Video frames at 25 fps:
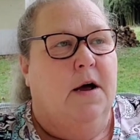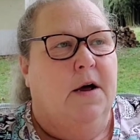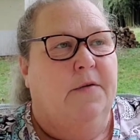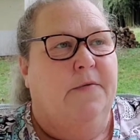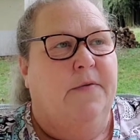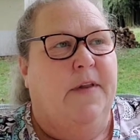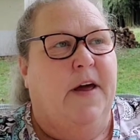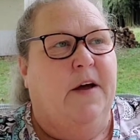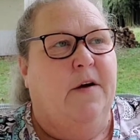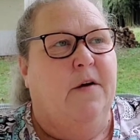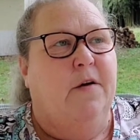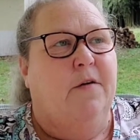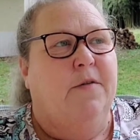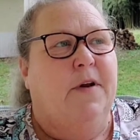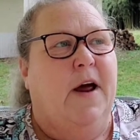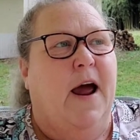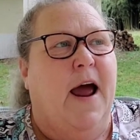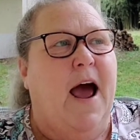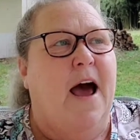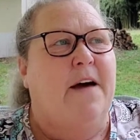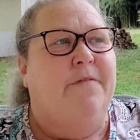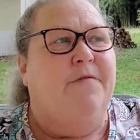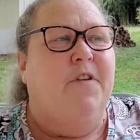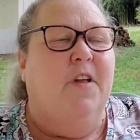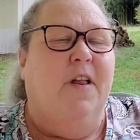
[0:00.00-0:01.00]
they
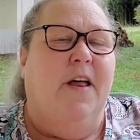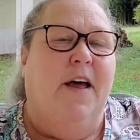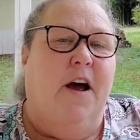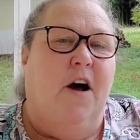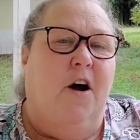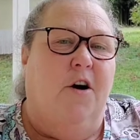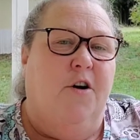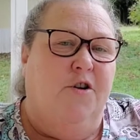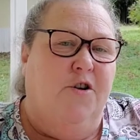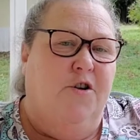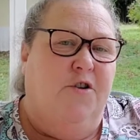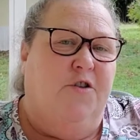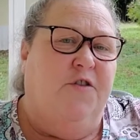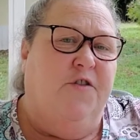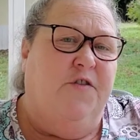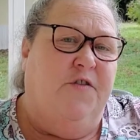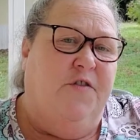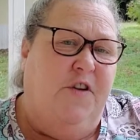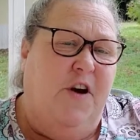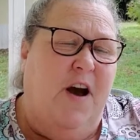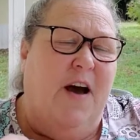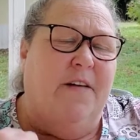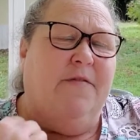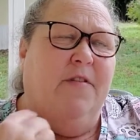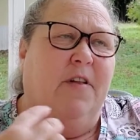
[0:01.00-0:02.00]
have to lay on you
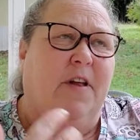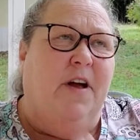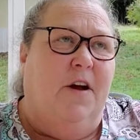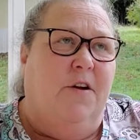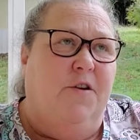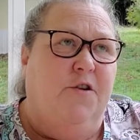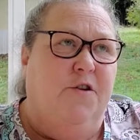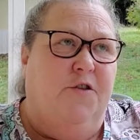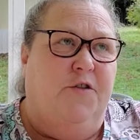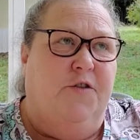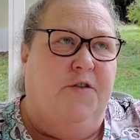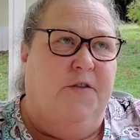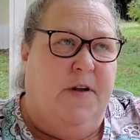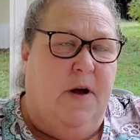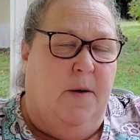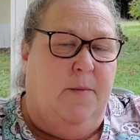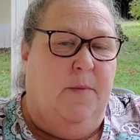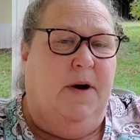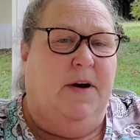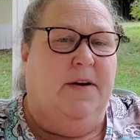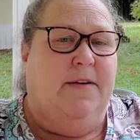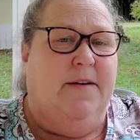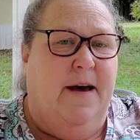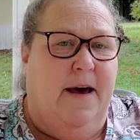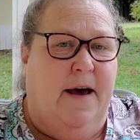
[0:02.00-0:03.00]
have to lay on your
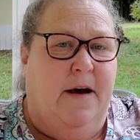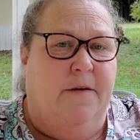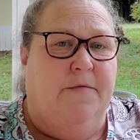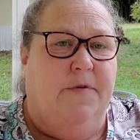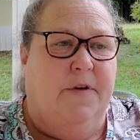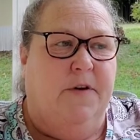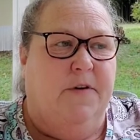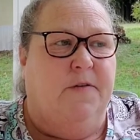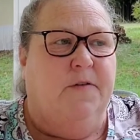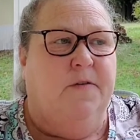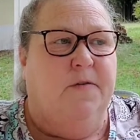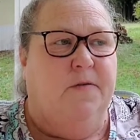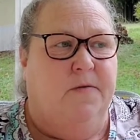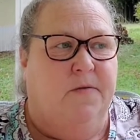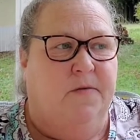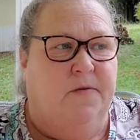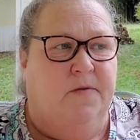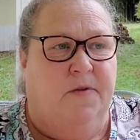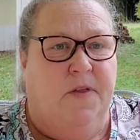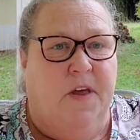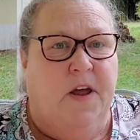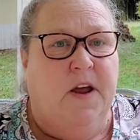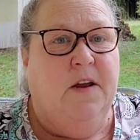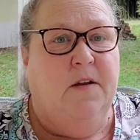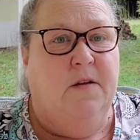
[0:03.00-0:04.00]
stomach to have this
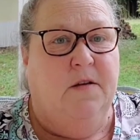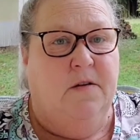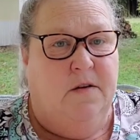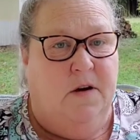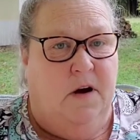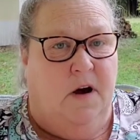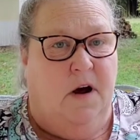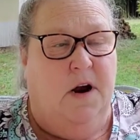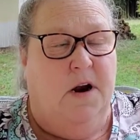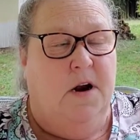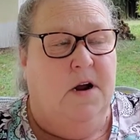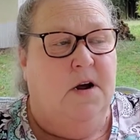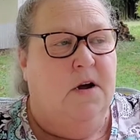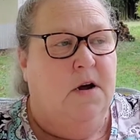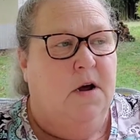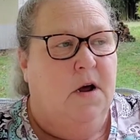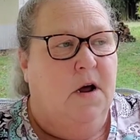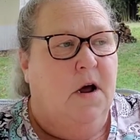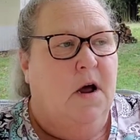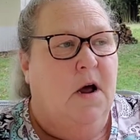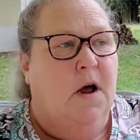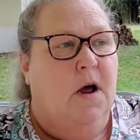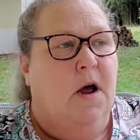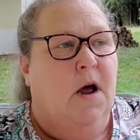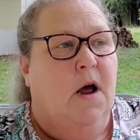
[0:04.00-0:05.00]
thing done,
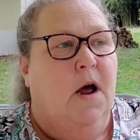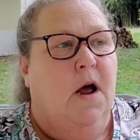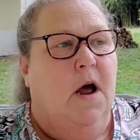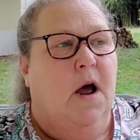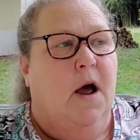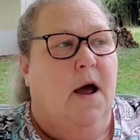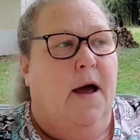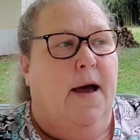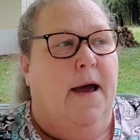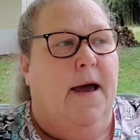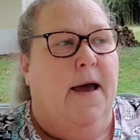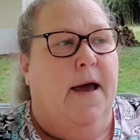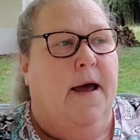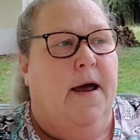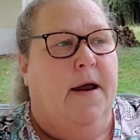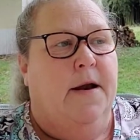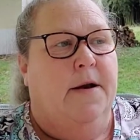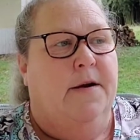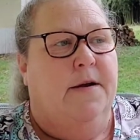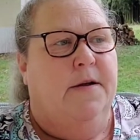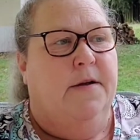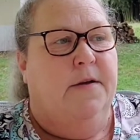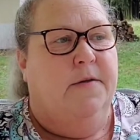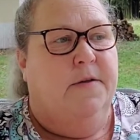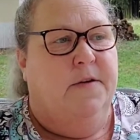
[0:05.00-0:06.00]

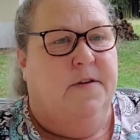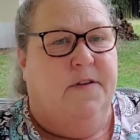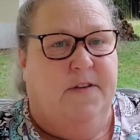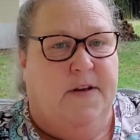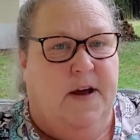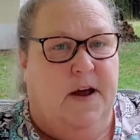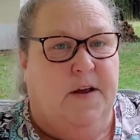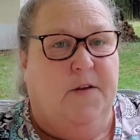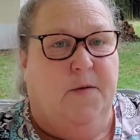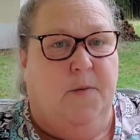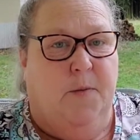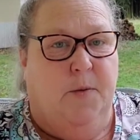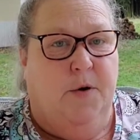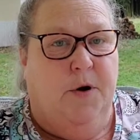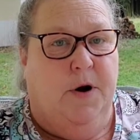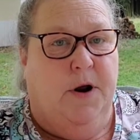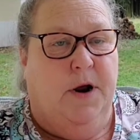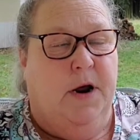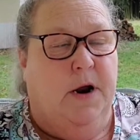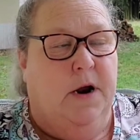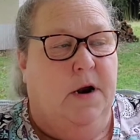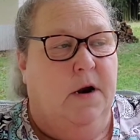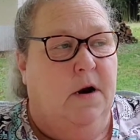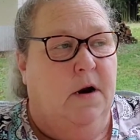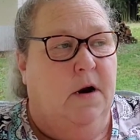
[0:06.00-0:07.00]
and the stents put
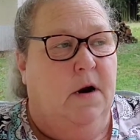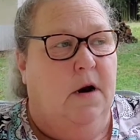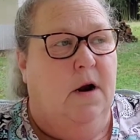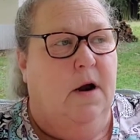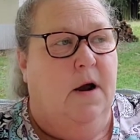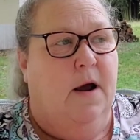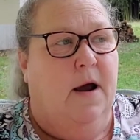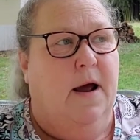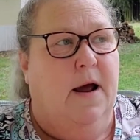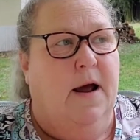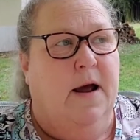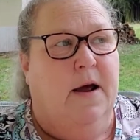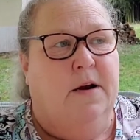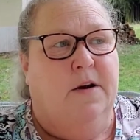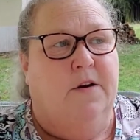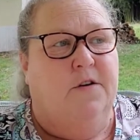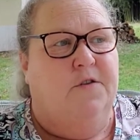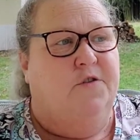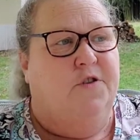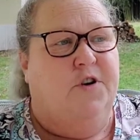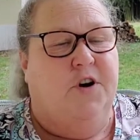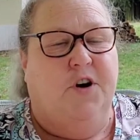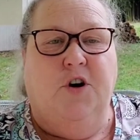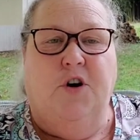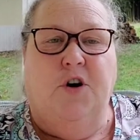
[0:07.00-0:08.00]
in, and
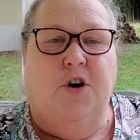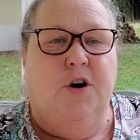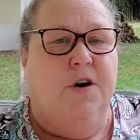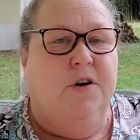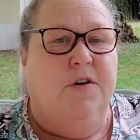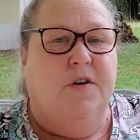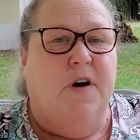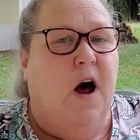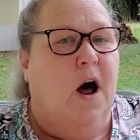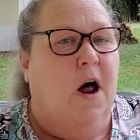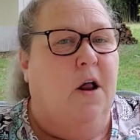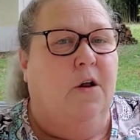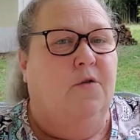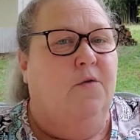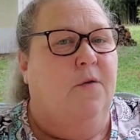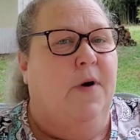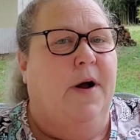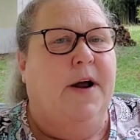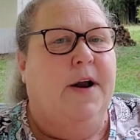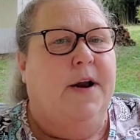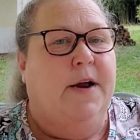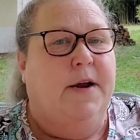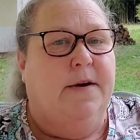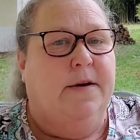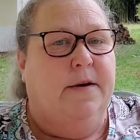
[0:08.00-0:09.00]
she couldn't
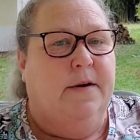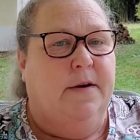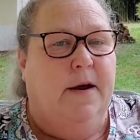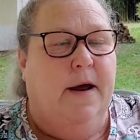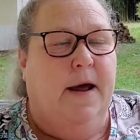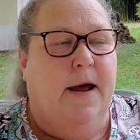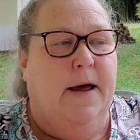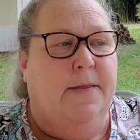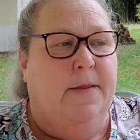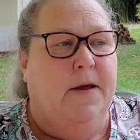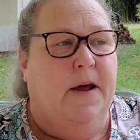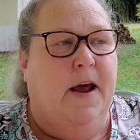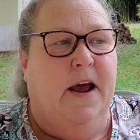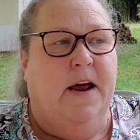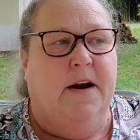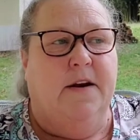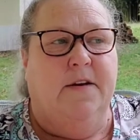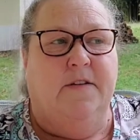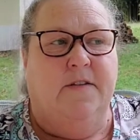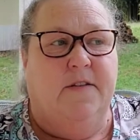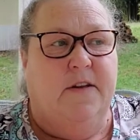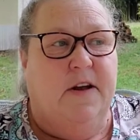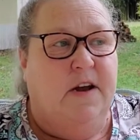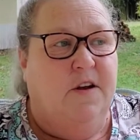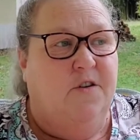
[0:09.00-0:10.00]
tolerate it. And the
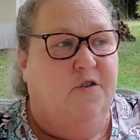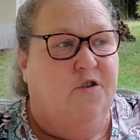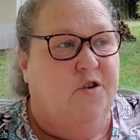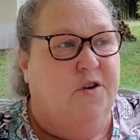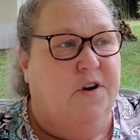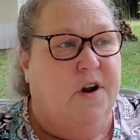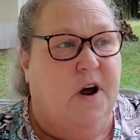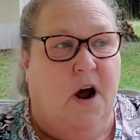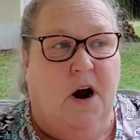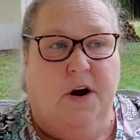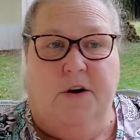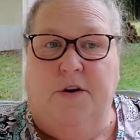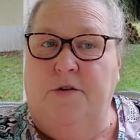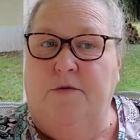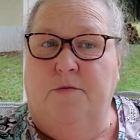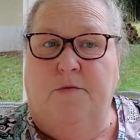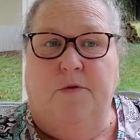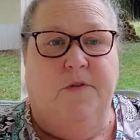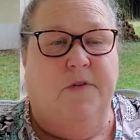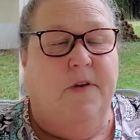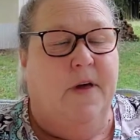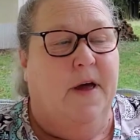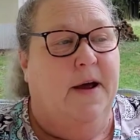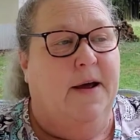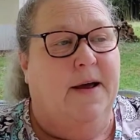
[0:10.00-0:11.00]
anesthesia doctor
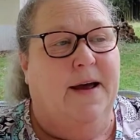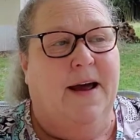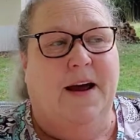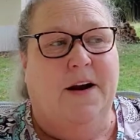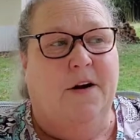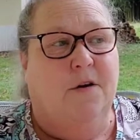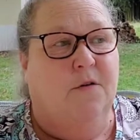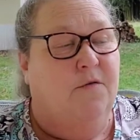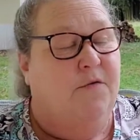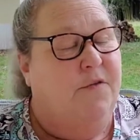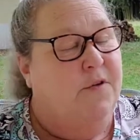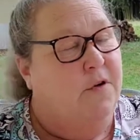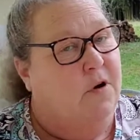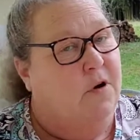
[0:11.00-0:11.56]
was like, I don't feel